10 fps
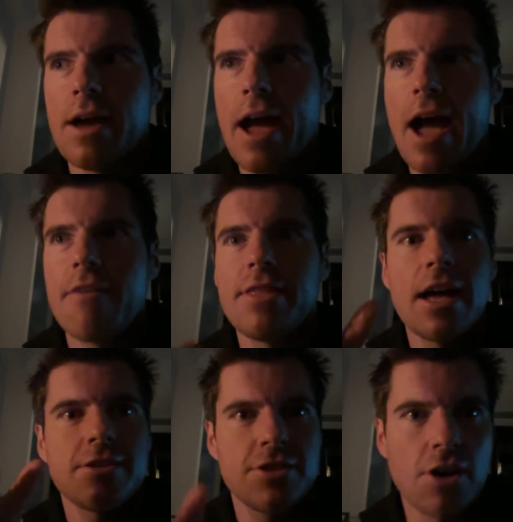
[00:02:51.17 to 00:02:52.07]
have
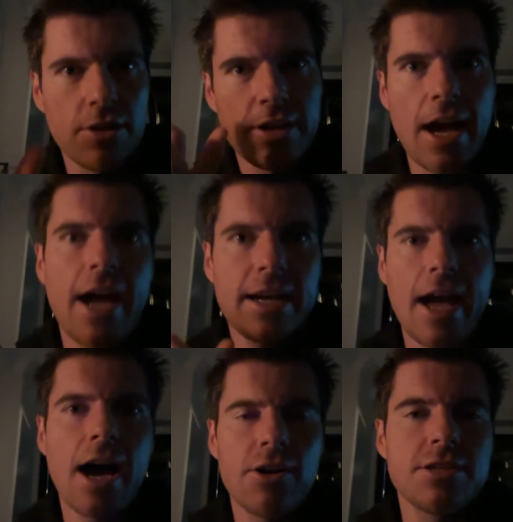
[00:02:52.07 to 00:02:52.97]
that solid 8
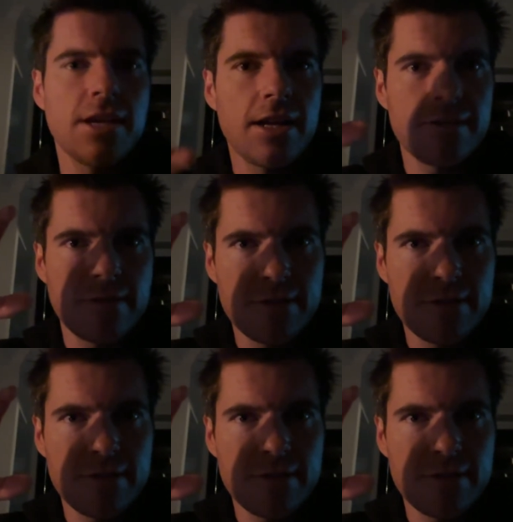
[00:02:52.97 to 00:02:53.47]
hours, then it